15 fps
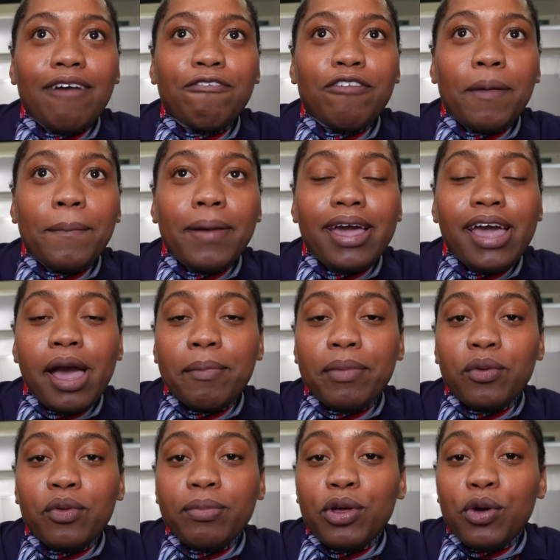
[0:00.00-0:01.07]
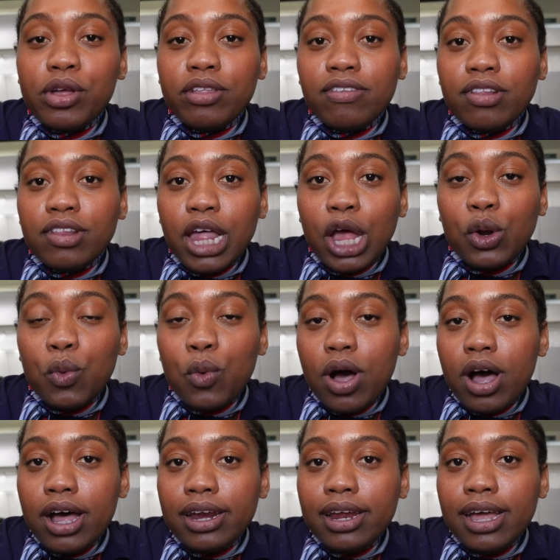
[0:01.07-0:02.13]
from Miami we'll be going to San
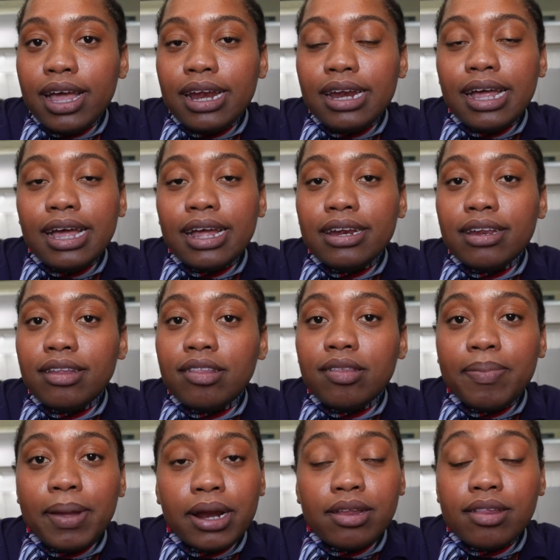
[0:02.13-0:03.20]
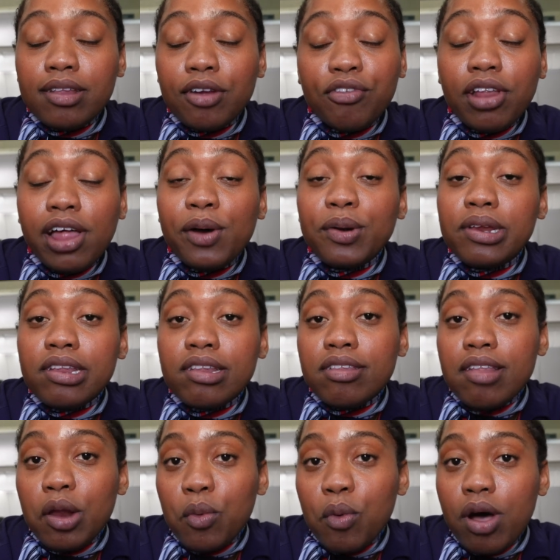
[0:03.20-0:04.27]
Juan and then spend several hours in
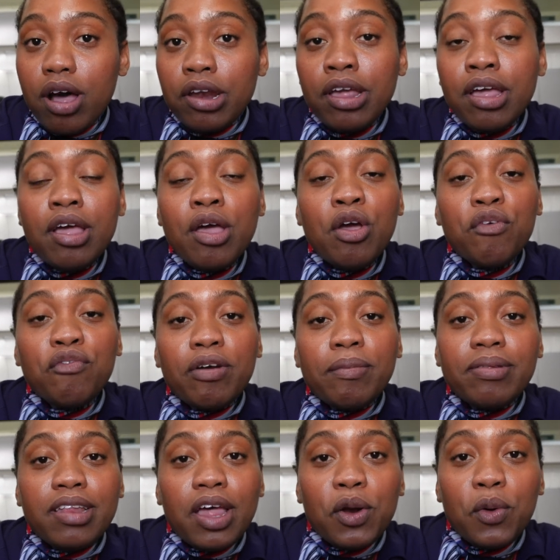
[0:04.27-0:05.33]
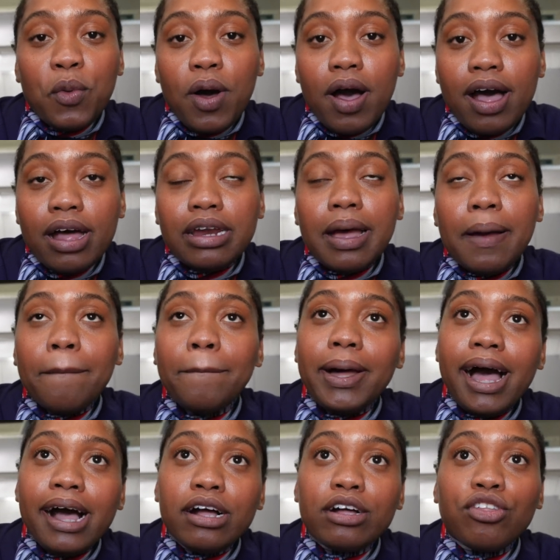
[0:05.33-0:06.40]
San Juan. From San Juan uh,
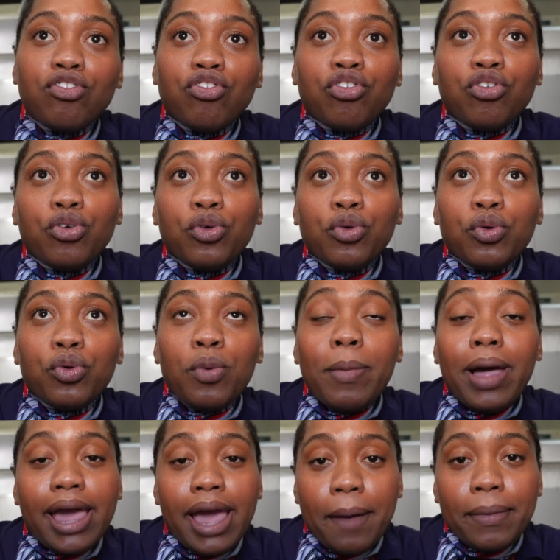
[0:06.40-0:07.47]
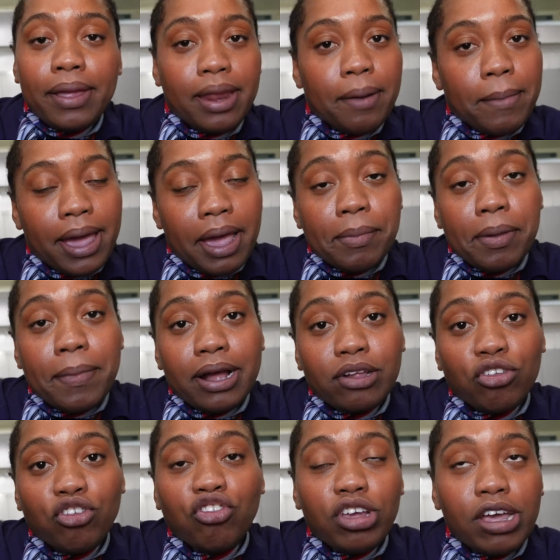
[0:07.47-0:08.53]
back to Miami, then Miami
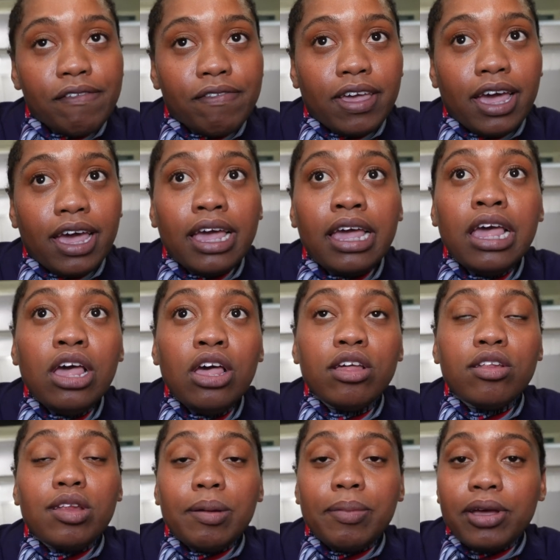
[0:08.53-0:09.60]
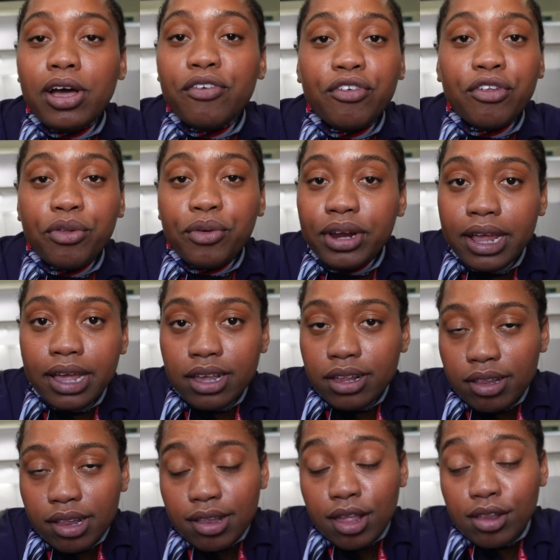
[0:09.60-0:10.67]
back to JFK. So I'll be gone for three
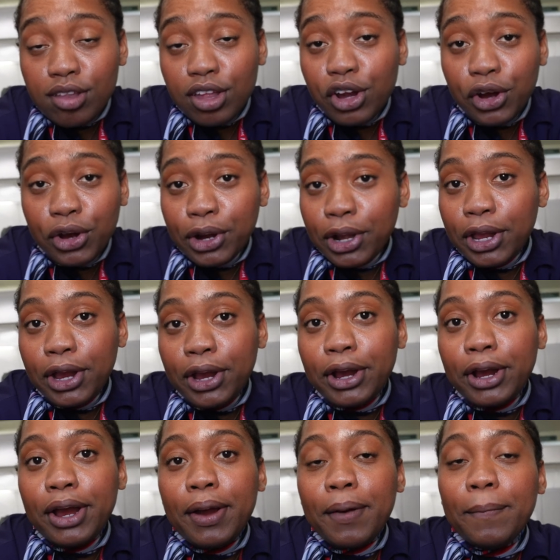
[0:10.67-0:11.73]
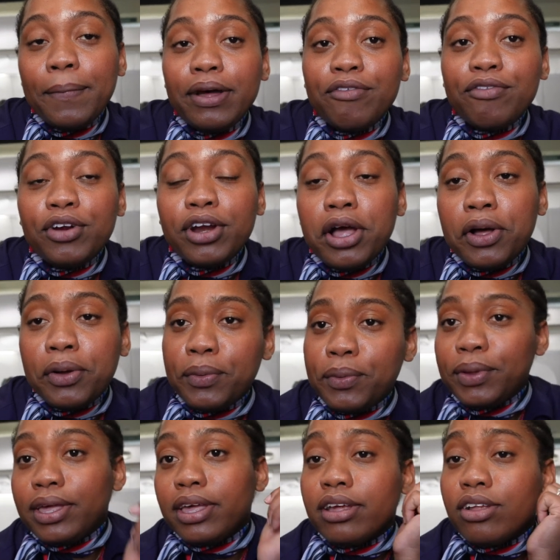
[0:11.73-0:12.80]
days as I said earlier. But for now
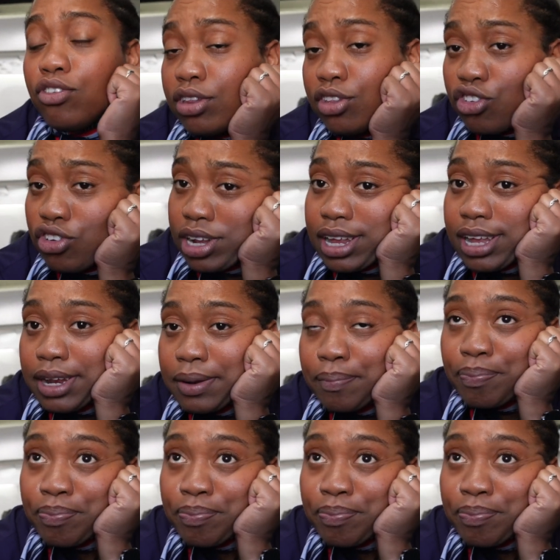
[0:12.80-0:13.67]
we just chilling.